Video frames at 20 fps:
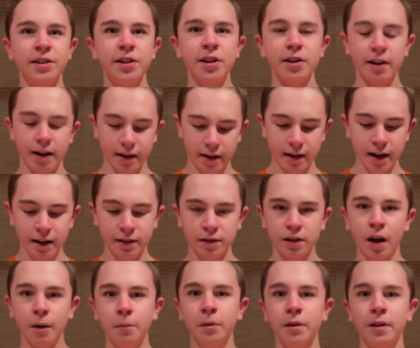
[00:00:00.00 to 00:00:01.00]
year and next
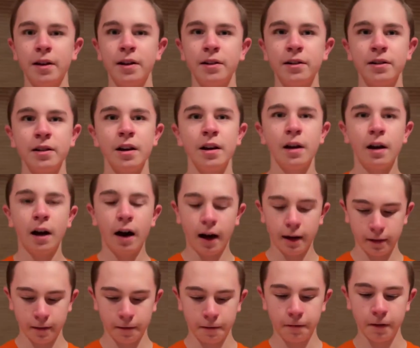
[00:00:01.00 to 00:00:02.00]
couple years
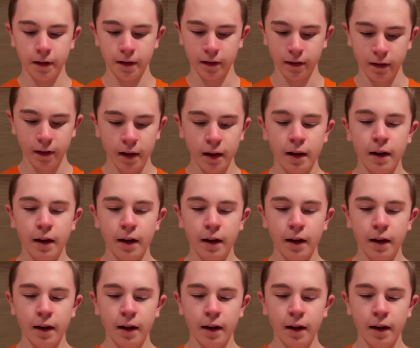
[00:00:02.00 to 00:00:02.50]
on the field.